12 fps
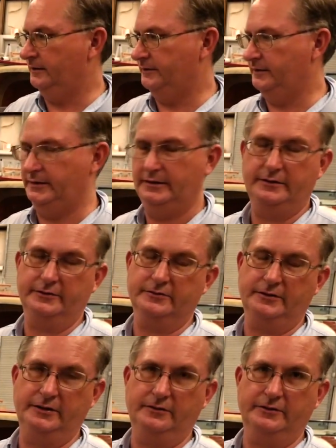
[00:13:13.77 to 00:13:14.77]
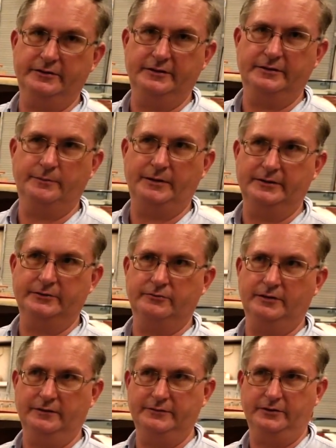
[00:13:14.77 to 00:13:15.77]
The 120 horse is about
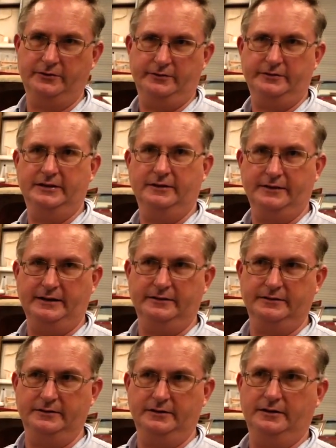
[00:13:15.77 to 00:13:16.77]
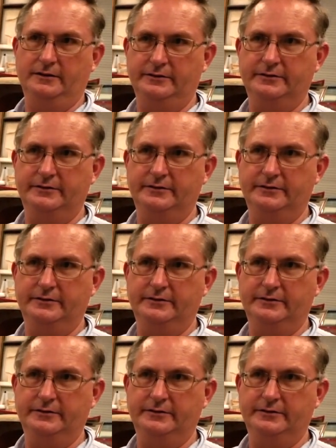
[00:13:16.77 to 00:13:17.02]
twelve to thirteen thousand uh,